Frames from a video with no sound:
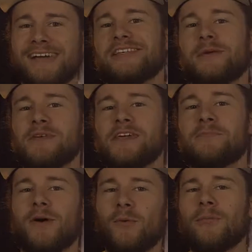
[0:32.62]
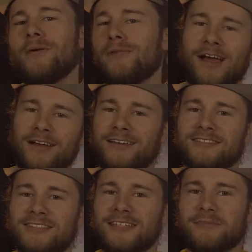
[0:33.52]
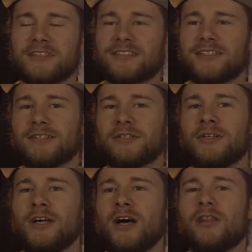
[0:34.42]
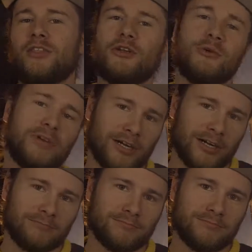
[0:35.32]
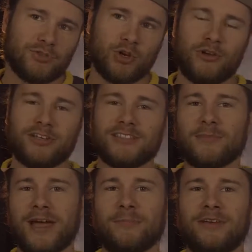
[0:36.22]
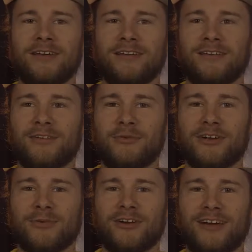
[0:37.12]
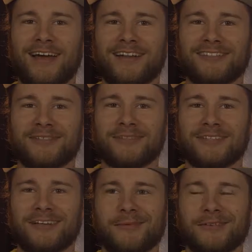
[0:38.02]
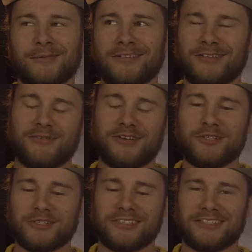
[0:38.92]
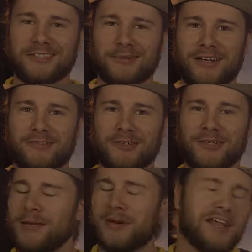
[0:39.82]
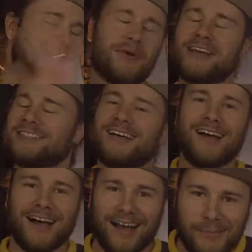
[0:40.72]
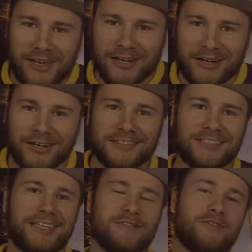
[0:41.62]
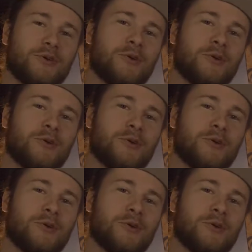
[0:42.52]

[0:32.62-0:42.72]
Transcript: ASAP. But we're probably not going to see him until the new year. So you can tell him Happy New Year while you're at it, too, in the comment. I mean, he'll eventually see it or whatever. But anyways, I'm here to give